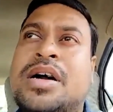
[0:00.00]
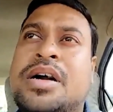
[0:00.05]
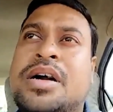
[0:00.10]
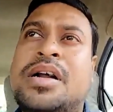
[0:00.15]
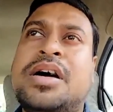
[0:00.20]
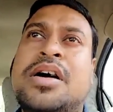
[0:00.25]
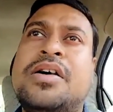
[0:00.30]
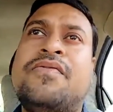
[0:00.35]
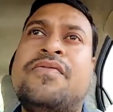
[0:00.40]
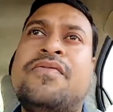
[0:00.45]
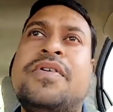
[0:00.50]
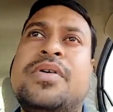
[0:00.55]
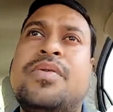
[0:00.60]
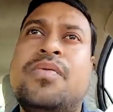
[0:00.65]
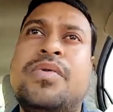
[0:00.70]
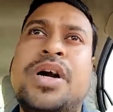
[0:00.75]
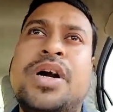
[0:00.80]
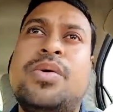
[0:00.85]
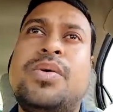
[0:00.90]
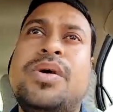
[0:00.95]
turf
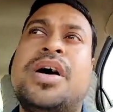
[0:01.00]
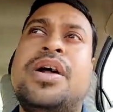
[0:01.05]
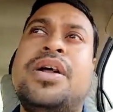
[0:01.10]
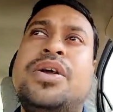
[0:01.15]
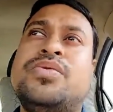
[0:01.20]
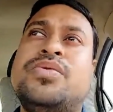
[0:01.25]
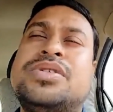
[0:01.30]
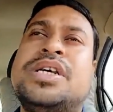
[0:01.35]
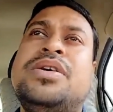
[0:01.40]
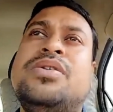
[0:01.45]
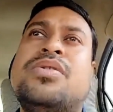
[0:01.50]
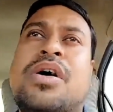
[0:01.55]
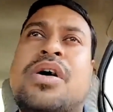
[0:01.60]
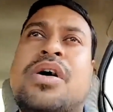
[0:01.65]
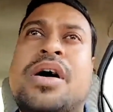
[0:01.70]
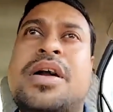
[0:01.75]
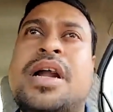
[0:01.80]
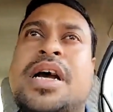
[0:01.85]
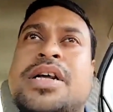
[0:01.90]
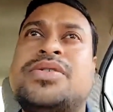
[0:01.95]
what we are using,
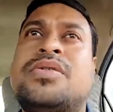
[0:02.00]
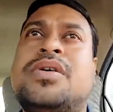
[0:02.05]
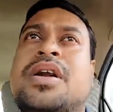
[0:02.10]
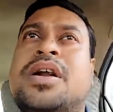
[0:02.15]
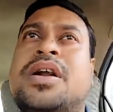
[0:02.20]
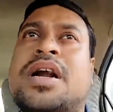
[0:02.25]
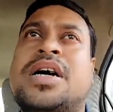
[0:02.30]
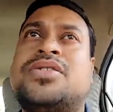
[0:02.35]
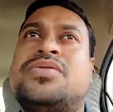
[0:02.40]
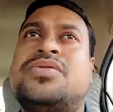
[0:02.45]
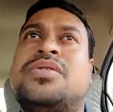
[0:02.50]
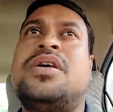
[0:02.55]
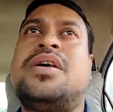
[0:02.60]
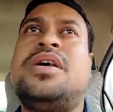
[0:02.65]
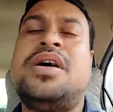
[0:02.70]
natural grass,